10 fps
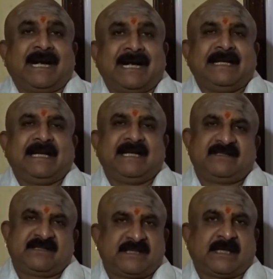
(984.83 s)

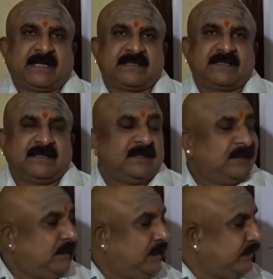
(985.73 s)
analyze charts
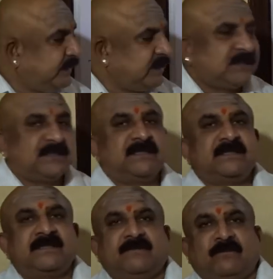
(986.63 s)
in
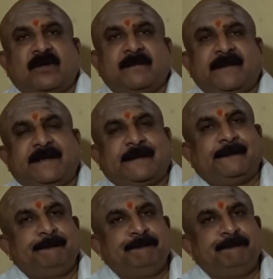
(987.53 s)
this format.